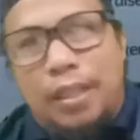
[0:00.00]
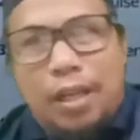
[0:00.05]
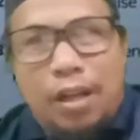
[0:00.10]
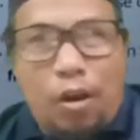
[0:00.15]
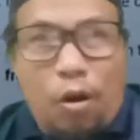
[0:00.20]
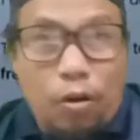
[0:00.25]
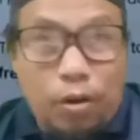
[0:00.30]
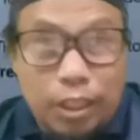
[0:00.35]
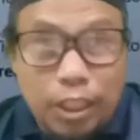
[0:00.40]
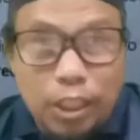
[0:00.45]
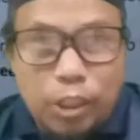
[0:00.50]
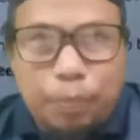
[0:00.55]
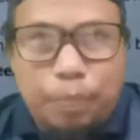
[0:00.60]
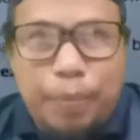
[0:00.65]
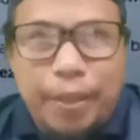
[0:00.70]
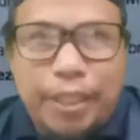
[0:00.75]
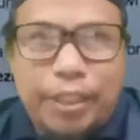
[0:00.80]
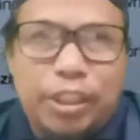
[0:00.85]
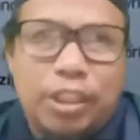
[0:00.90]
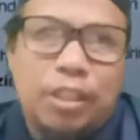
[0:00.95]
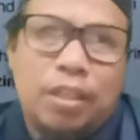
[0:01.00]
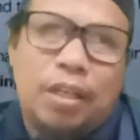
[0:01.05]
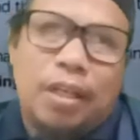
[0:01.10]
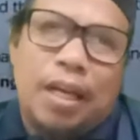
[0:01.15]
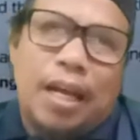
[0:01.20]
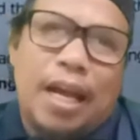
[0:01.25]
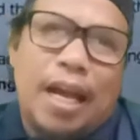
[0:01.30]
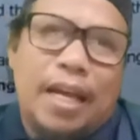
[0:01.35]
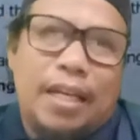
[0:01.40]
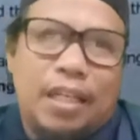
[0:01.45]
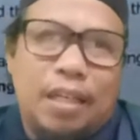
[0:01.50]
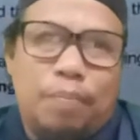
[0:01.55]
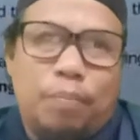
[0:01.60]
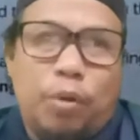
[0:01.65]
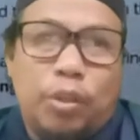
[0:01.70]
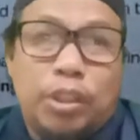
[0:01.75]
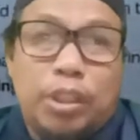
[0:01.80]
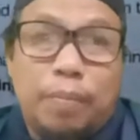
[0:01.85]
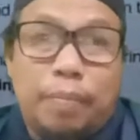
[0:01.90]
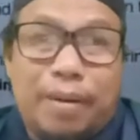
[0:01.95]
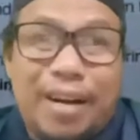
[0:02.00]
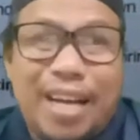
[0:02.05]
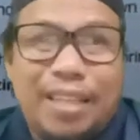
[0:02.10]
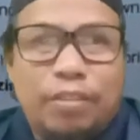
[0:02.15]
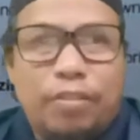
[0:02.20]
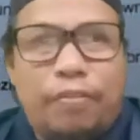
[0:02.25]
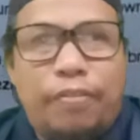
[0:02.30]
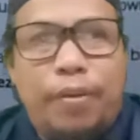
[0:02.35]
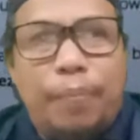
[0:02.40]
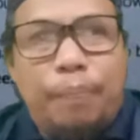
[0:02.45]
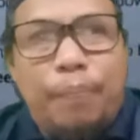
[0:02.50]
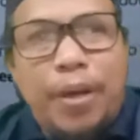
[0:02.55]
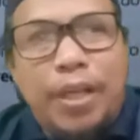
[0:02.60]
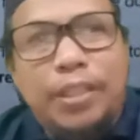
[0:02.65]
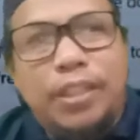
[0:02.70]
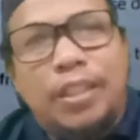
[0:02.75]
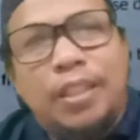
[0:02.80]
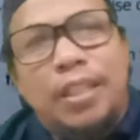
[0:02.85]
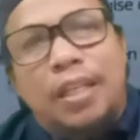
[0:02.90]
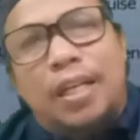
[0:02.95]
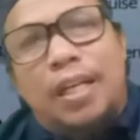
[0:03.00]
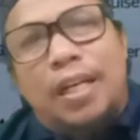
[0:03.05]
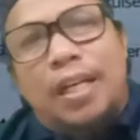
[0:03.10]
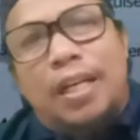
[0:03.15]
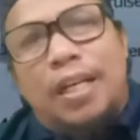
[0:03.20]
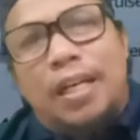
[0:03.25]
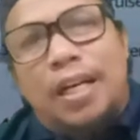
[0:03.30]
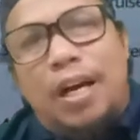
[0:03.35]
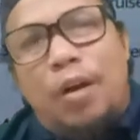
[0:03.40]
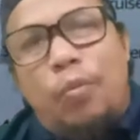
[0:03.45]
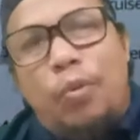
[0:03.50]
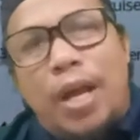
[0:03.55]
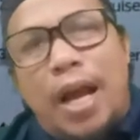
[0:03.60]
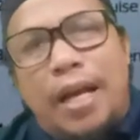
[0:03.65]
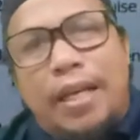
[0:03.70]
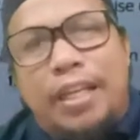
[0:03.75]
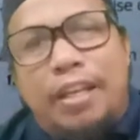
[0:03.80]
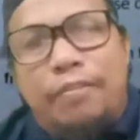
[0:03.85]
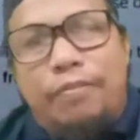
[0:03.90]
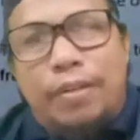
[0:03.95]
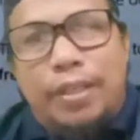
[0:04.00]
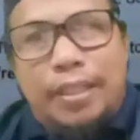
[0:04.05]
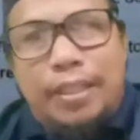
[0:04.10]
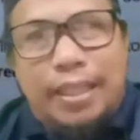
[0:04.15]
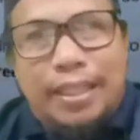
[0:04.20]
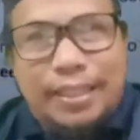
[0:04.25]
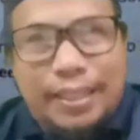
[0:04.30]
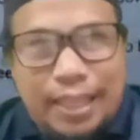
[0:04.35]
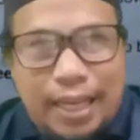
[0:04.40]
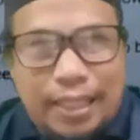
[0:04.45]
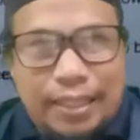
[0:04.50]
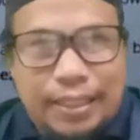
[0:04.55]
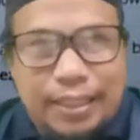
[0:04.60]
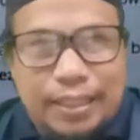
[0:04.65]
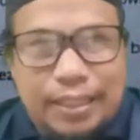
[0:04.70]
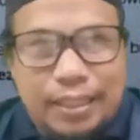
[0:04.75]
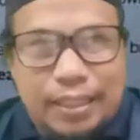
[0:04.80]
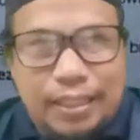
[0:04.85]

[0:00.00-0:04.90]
On this page, at the bottom right of the page, we are given a task,